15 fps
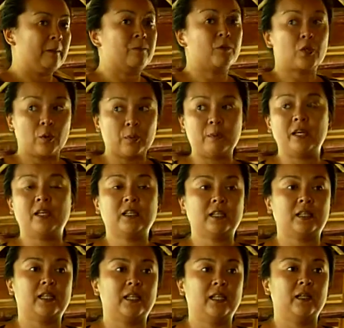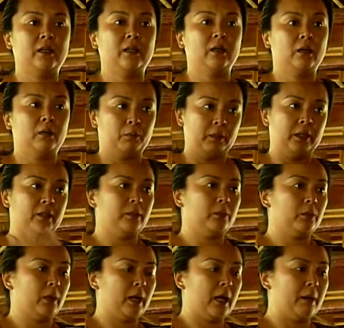So immediately, it
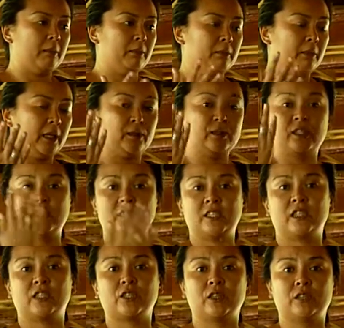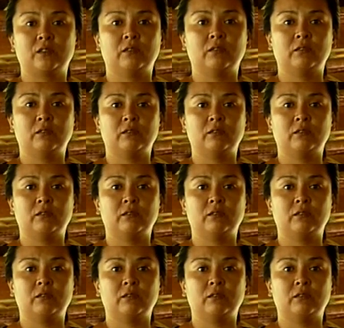was a decision.